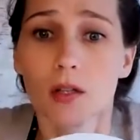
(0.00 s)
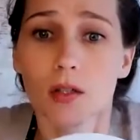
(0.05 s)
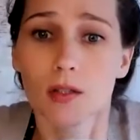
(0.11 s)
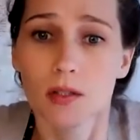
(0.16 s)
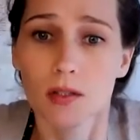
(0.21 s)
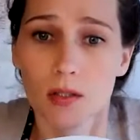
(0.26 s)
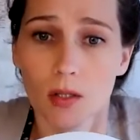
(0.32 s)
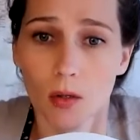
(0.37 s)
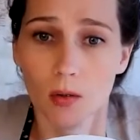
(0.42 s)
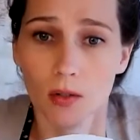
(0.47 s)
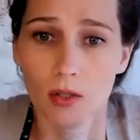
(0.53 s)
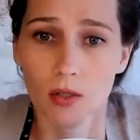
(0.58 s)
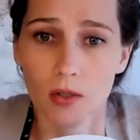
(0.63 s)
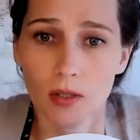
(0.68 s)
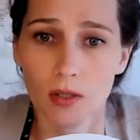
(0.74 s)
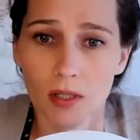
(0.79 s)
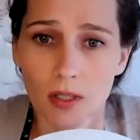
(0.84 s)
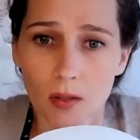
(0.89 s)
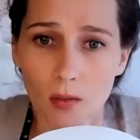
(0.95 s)
So
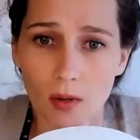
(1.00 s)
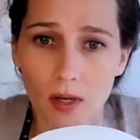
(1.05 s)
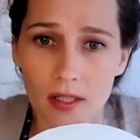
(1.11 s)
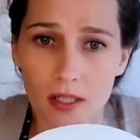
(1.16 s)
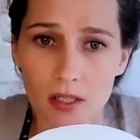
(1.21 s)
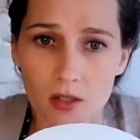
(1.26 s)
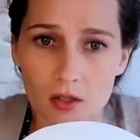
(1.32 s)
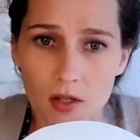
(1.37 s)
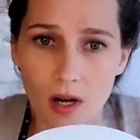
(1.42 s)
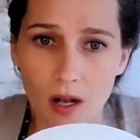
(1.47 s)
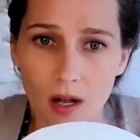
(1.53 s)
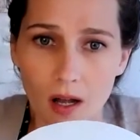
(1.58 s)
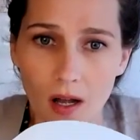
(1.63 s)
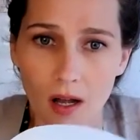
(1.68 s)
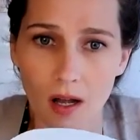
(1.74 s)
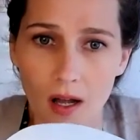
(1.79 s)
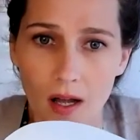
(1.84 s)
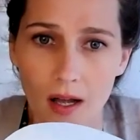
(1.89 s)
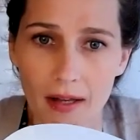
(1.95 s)
you're going to want to draw
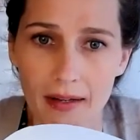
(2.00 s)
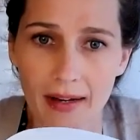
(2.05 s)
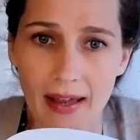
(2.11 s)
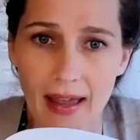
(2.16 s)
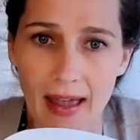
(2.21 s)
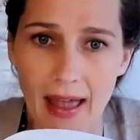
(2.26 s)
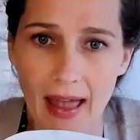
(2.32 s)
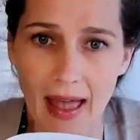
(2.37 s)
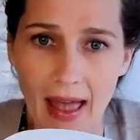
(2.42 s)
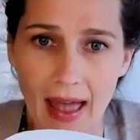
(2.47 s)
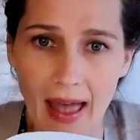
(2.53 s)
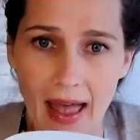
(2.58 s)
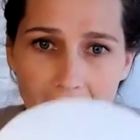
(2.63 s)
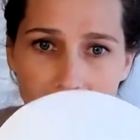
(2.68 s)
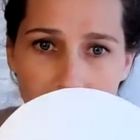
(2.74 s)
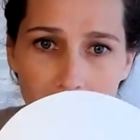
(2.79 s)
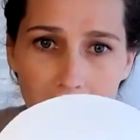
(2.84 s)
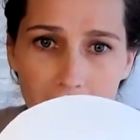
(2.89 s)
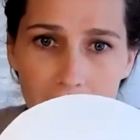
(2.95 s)
on
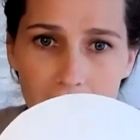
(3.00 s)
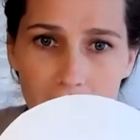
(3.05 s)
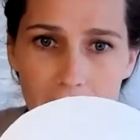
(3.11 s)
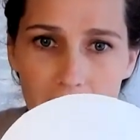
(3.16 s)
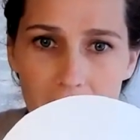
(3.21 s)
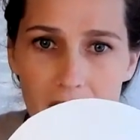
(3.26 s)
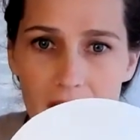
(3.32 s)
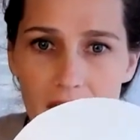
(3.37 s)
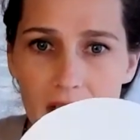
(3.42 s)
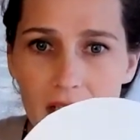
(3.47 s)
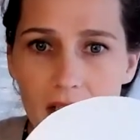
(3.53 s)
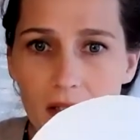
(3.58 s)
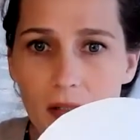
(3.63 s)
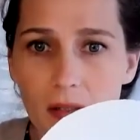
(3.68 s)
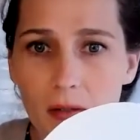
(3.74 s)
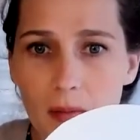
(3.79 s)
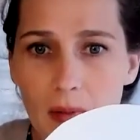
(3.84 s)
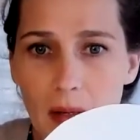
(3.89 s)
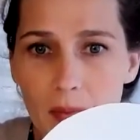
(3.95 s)
half of it.
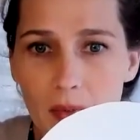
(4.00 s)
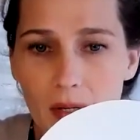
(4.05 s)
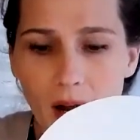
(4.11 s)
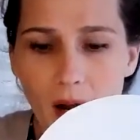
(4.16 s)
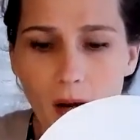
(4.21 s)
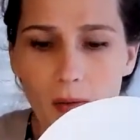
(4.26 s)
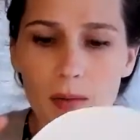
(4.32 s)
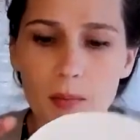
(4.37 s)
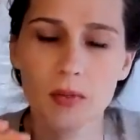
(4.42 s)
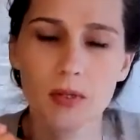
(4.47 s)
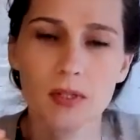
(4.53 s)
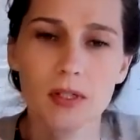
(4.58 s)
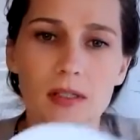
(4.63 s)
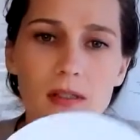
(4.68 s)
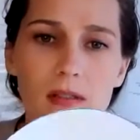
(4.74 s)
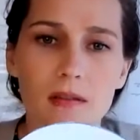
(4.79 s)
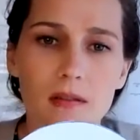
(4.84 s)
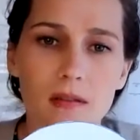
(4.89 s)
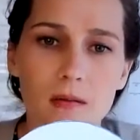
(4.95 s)
Remember how we
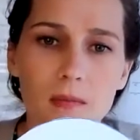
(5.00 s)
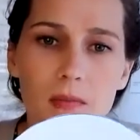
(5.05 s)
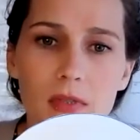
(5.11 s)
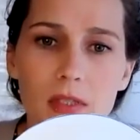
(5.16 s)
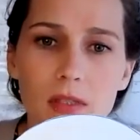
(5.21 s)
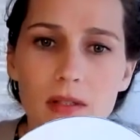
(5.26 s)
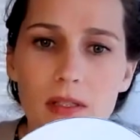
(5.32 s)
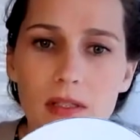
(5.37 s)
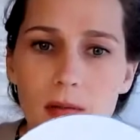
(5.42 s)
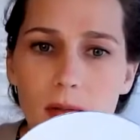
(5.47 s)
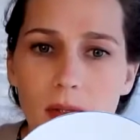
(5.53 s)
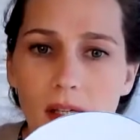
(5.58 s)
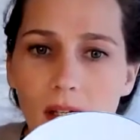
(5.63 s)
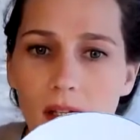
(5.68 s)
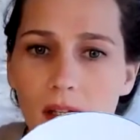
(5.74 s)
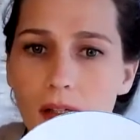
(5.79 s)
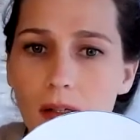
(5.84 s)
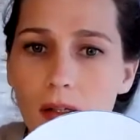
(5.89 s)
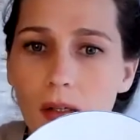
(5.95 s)
put this way?
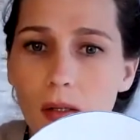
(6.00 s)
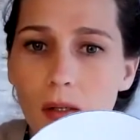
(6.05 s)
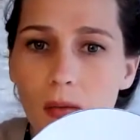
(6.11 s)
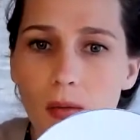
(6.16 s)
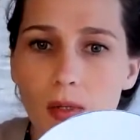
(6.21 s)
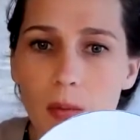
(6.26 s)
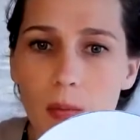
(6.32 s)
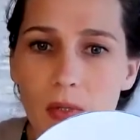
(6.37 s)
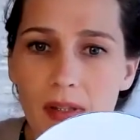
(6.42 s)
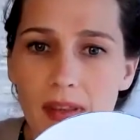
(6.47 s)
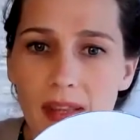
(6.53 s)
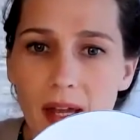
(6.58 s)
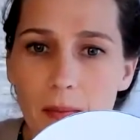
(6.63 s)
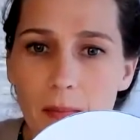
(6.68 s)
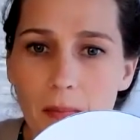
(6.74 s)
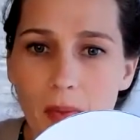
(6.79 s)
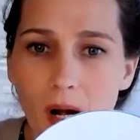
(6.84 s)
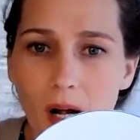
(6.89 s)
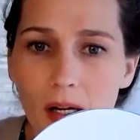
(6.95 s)
We put that
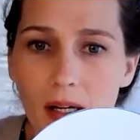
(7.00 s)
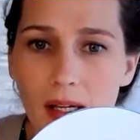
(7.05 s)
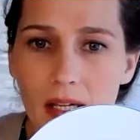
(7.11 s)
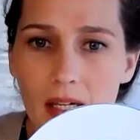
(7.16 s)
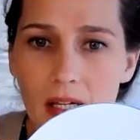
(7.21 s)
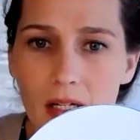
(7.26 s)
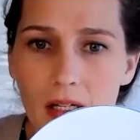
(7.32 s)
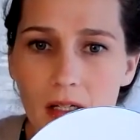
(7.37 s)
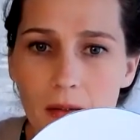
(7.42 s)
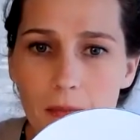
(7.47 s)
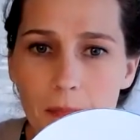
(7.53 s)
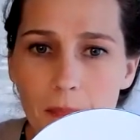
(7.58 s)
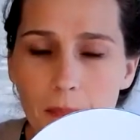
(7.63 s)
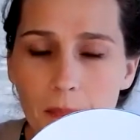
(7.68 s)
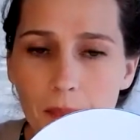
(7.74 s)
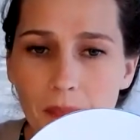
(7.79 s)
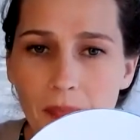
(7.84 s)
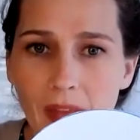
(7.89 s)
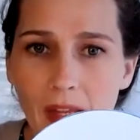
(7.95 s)
mark here.
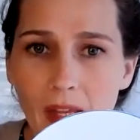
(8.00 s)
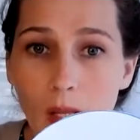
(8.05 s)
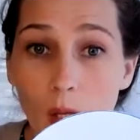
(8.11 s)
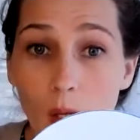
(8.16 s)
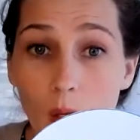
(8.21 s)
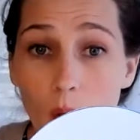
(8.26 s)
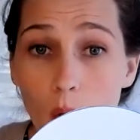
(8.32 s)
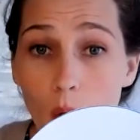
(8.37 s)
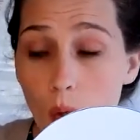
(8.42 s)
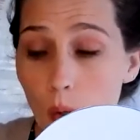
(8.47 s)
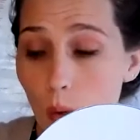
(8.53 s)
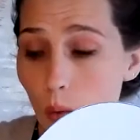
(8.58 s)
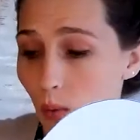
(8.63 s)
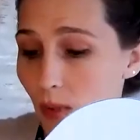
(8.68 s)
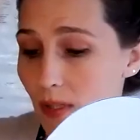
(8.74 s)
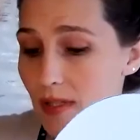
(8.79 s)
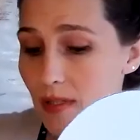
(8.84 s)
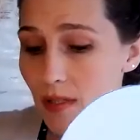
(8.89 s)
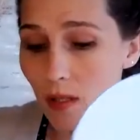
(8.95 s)

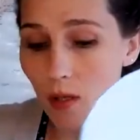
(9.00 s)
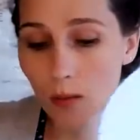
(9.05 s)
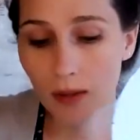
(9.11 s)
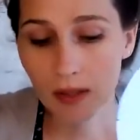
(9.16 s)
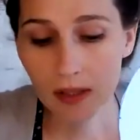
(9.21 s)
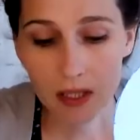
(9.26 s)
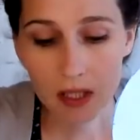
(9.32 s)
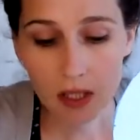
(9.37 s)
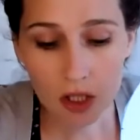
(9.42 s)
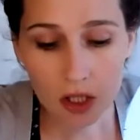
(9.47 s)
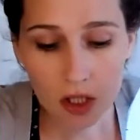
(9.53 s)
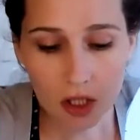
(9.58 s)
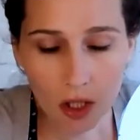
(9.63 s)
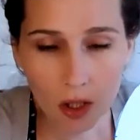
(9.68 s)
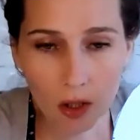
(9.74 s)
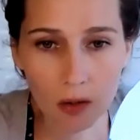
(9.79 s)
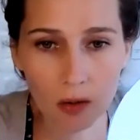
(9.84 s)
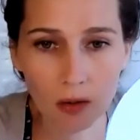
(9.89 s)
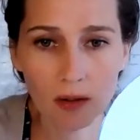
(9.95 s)
What's going to
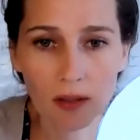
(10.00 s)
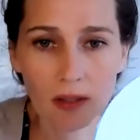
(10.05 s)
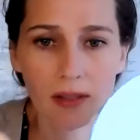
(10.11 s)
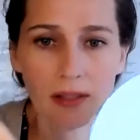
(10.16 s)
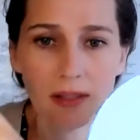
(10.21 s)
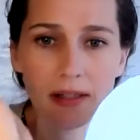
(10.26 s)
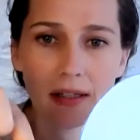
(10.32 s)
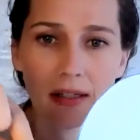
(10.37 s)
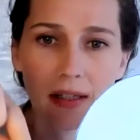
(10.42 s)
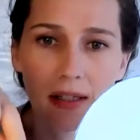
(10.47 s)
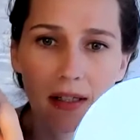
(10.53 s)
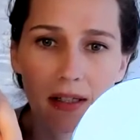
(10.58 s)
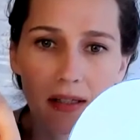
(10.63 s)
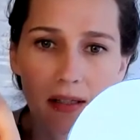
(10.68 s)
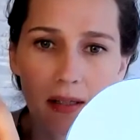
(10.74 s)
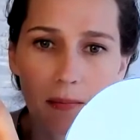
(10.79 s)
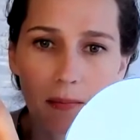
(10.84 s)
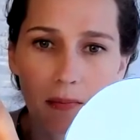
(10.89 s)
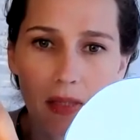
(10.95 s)
show
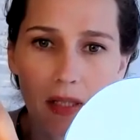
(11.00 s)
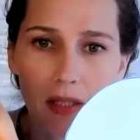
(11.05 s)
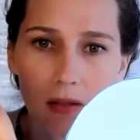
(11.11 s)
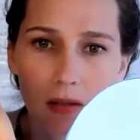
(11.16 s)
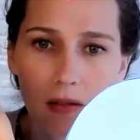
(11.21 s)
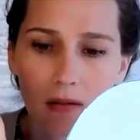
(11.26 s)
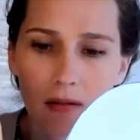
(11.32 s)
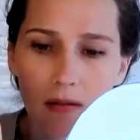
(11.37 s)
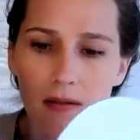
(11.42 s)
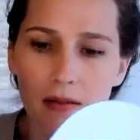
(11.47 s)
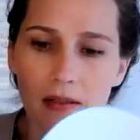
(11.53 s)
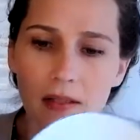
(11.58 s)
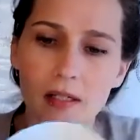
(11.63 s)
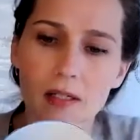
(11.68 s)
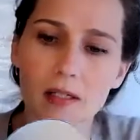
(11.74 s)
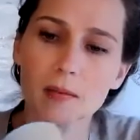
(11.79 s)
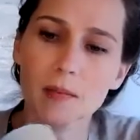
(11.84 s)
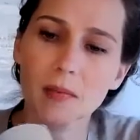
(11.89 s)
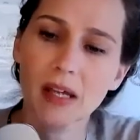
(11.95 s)
in the middle,
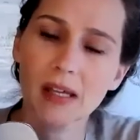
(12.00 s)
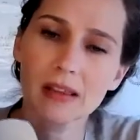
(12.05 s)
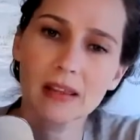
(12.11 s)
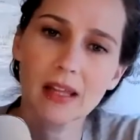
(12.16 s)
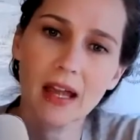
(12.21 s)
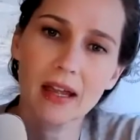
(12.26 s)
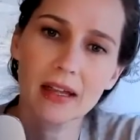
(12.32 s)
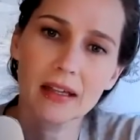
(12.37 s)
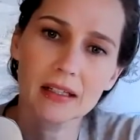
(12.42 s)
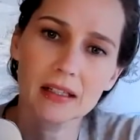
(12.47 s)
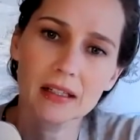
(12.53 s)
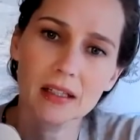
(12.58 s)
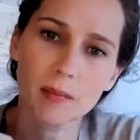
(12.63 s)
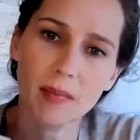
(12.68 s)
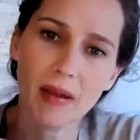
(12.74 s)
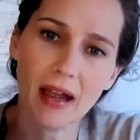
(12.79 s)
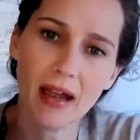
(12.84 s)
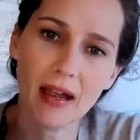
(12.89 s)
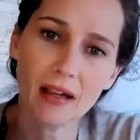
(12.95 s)
here's my line in the
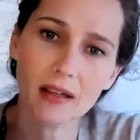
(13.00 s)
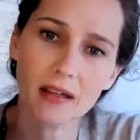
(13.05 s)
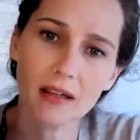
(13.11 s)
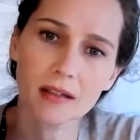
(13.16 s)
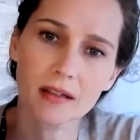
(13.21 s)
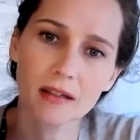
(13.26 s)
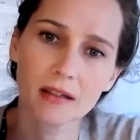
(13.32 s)
back.